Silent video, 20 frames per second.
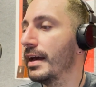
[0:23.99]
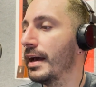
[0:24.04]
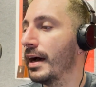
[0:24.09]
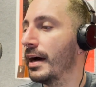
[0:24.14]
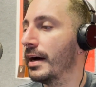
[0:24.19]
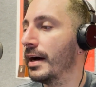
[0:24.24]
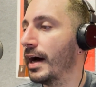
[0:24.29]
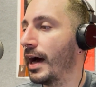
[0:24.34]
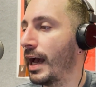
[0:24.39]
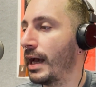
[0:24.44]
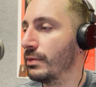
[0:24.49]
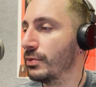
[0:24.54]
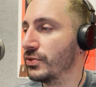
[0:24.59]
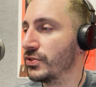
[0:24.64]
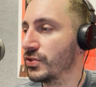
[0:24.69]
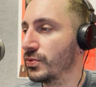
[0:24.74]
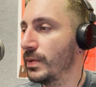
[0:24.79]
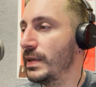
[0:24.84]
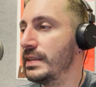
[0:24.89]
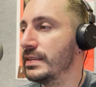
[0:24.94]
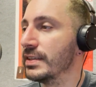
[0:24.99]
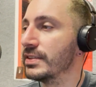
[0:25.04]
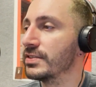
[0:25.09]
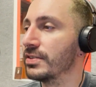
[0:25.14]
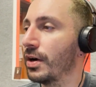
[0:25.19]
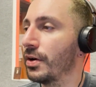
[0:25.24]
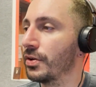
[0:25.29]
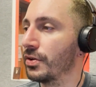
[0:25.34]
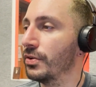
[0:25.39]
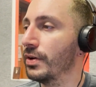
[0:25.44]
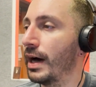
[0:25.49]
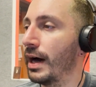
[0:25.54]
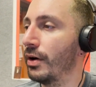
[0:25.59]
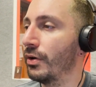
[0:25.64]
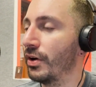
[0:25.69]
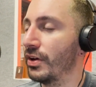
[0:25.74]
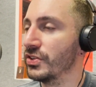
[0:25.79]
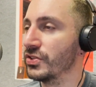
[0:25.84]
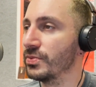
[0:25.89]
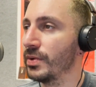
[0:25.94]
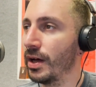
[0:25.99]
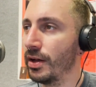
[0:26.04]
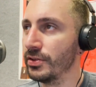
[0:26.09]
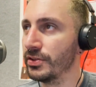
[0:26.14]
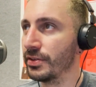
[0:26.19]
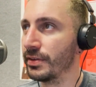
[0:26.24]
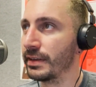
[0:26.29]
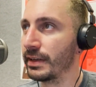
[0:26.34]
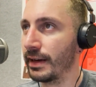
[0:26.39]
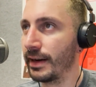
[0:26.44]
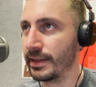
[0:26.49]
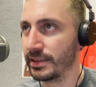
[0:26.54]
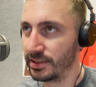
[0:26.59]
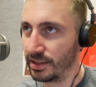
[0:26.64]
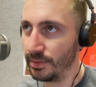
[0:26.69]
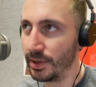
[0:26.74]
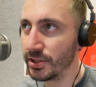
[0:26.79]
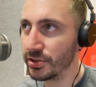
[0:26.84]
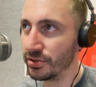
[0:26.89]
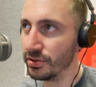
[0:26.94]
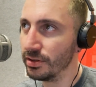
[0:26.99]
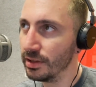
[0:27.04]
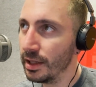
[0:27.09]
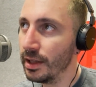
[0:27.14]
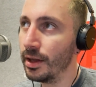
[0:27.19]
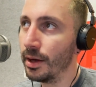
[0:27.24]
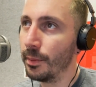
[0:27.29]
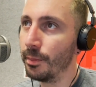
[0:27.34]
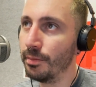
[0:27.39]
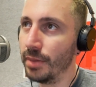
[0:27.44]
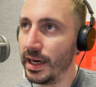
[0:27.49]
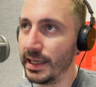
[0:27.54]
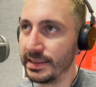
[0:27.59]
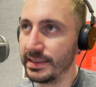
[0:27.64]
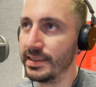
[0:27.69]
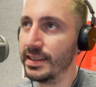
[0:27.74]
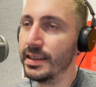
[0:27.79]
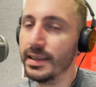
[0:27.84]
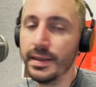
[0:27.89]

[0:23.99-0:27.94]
I will tweet this article out as well during the next commercial. But